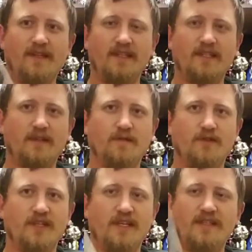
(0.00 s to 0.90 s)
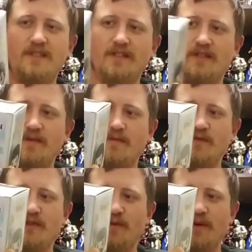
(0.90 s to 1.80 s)
This is for Jess. She
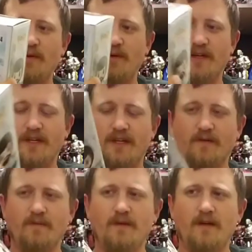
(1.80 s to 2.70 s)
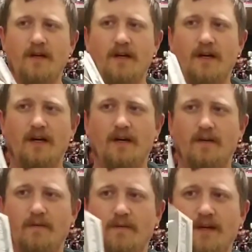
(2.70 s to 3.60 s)
she really wanted him.
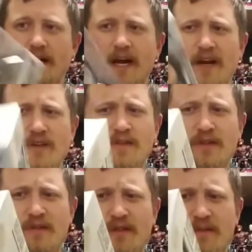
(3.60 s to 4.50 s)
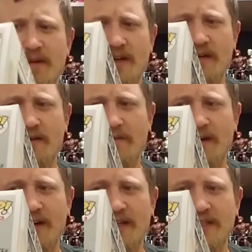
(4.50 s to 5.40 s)
Um, I know there's supposed to be some other
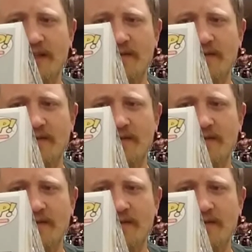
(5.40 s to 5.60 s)
variants